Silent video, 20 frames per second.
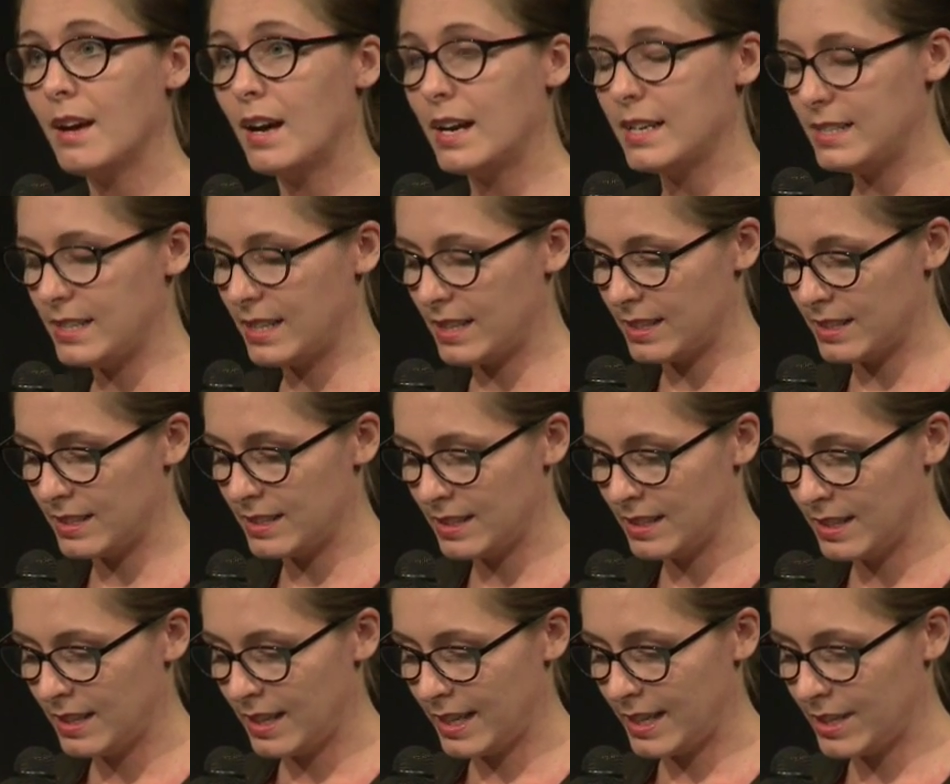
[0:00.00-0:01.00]
I did.
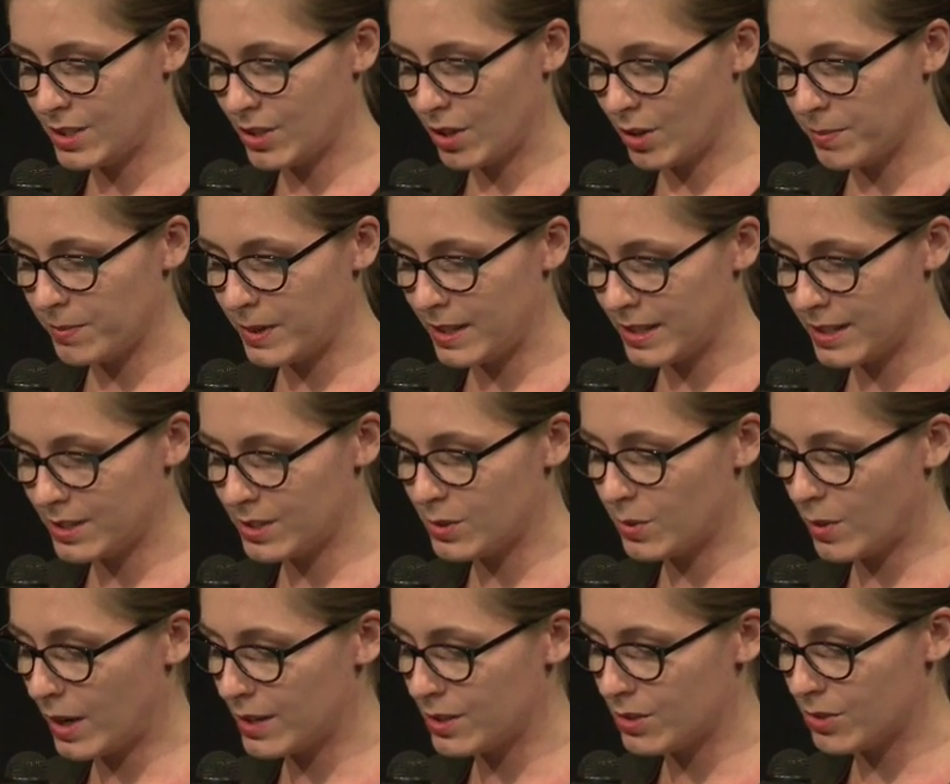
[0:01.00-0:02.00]
He'd told me this
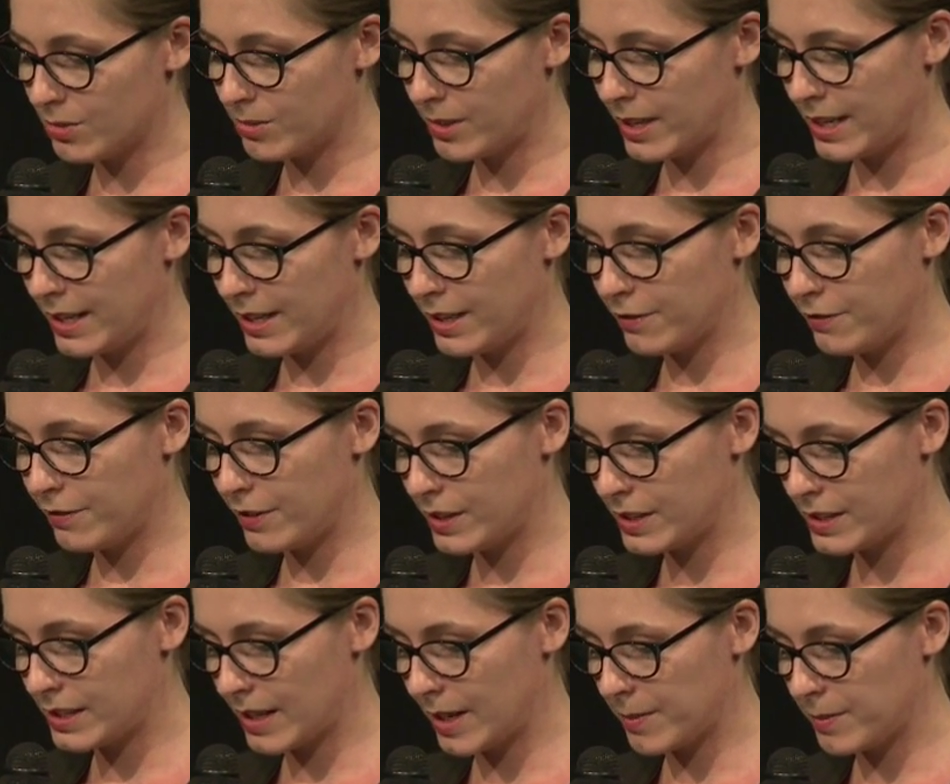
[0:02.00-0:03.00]
twice already, the
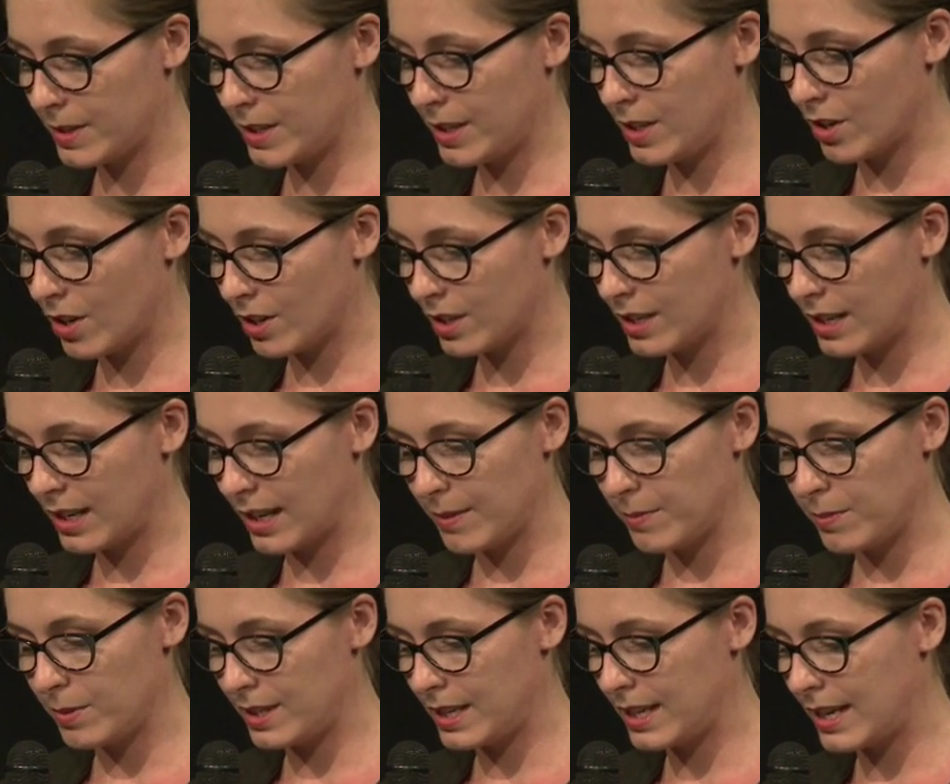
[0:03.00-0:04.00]
first time at the yacht
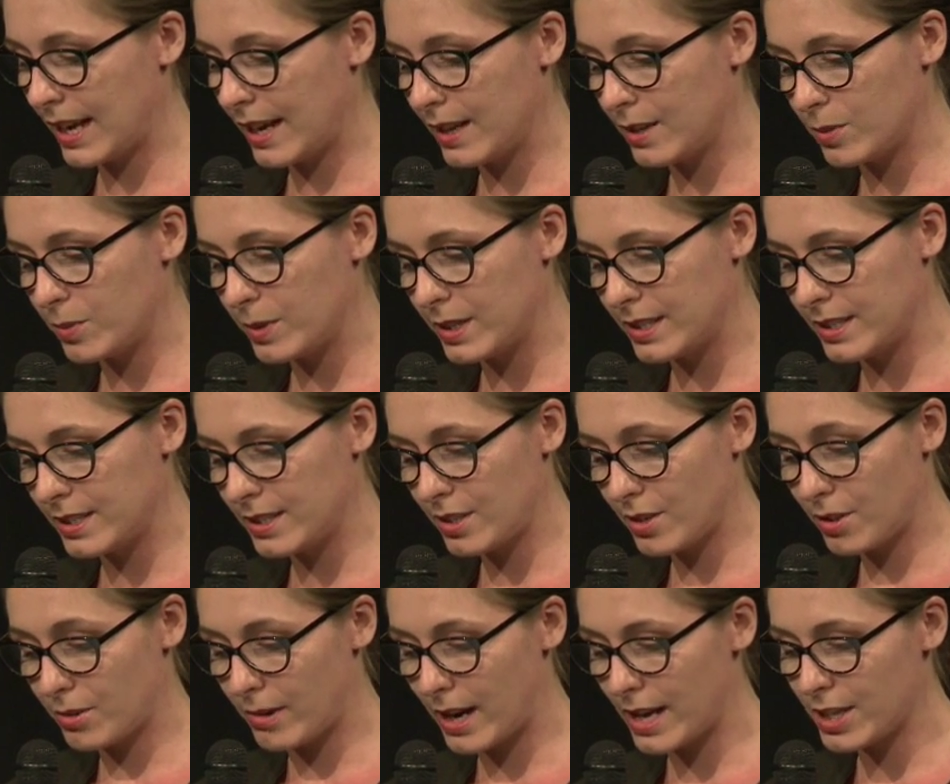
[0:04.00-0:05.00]
club with the gale wind
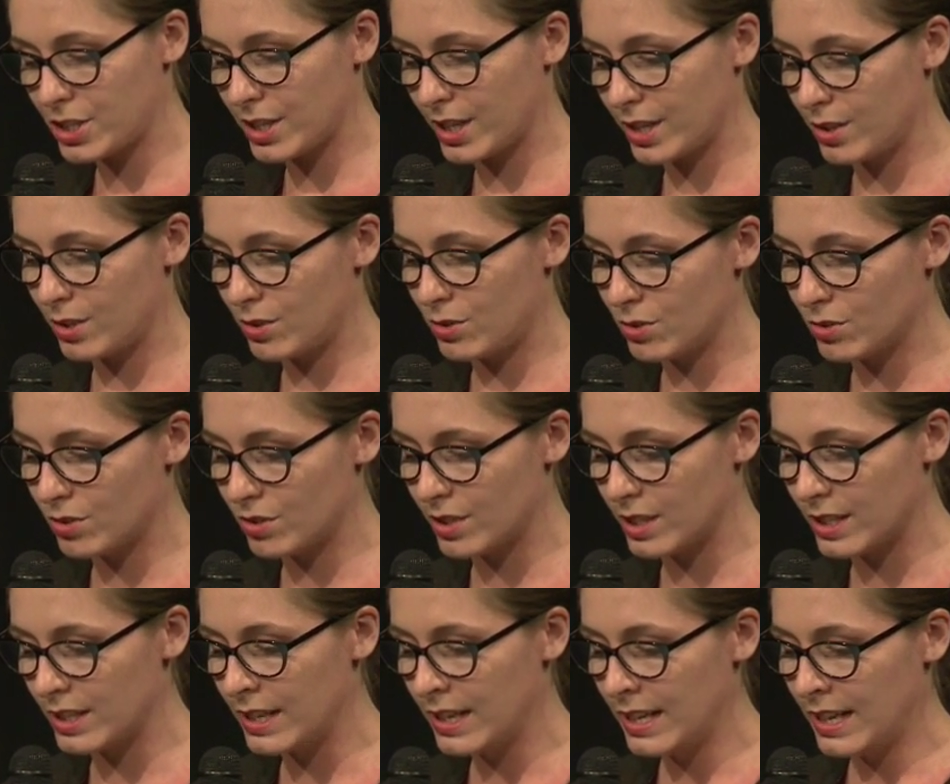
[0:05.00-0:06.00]
thrashing at the
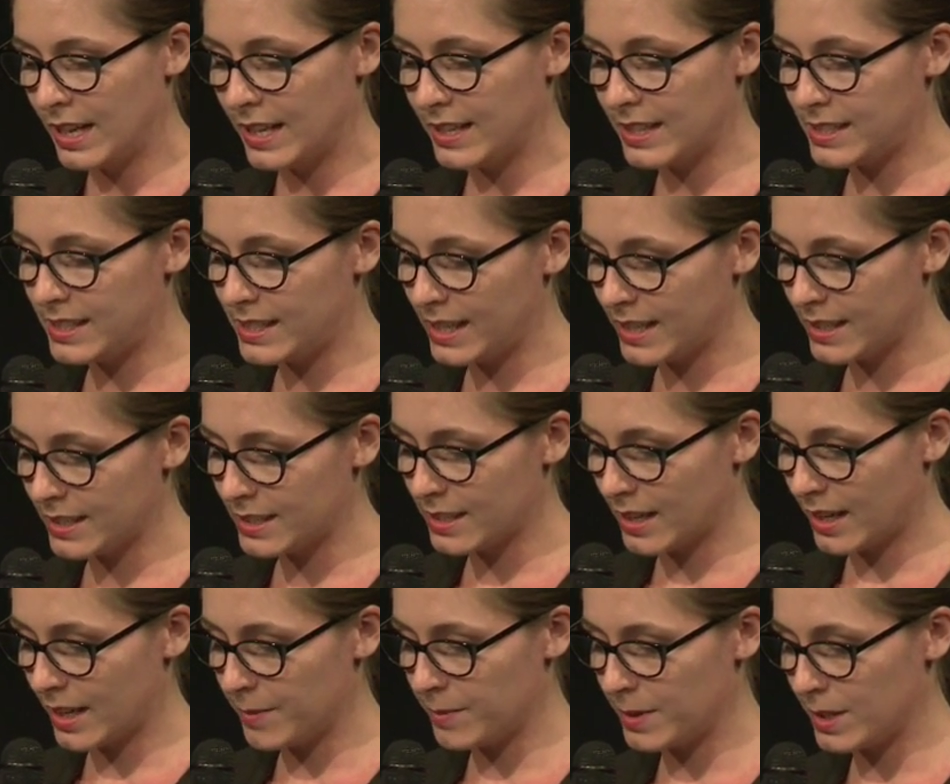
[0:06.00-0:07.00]
door, and the second
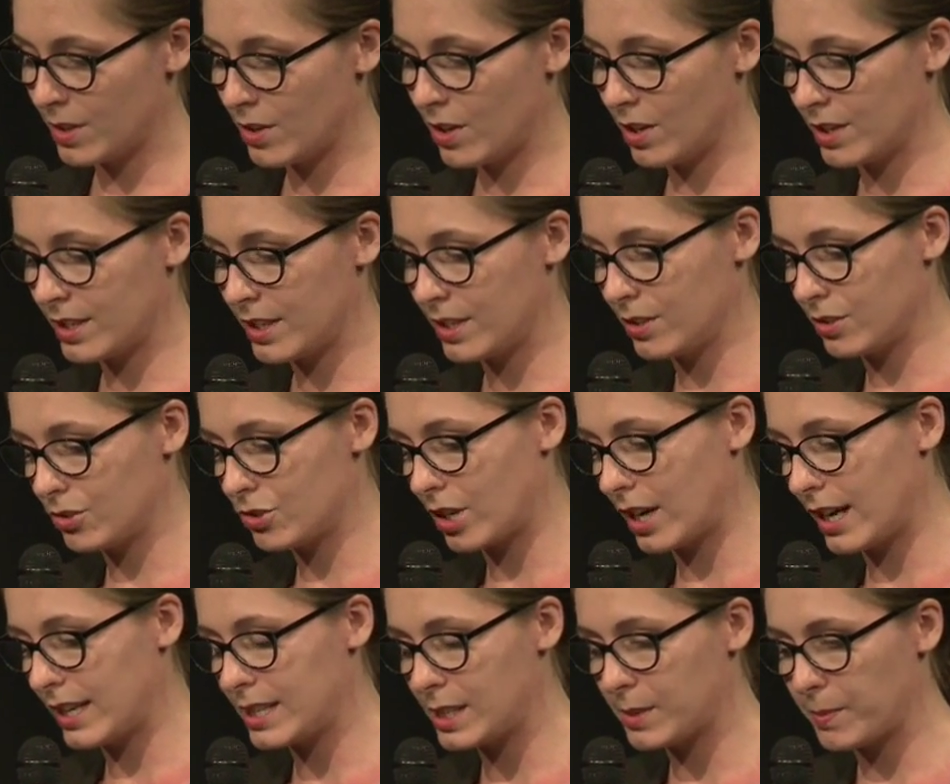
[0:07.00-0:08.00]
time in the conical
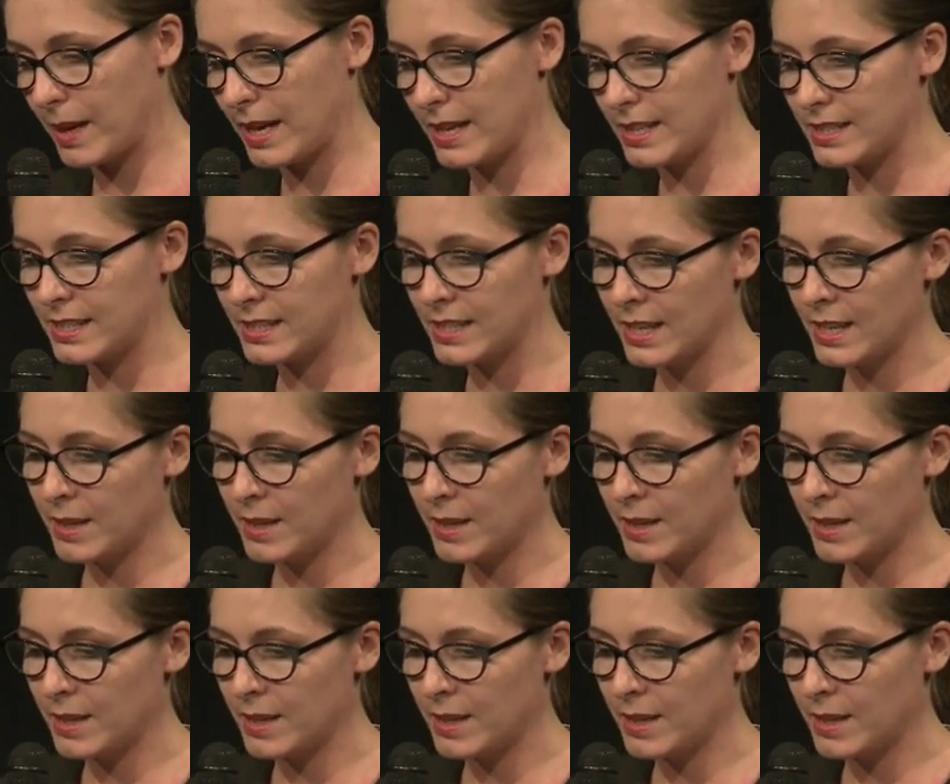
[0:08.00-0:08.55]
dry space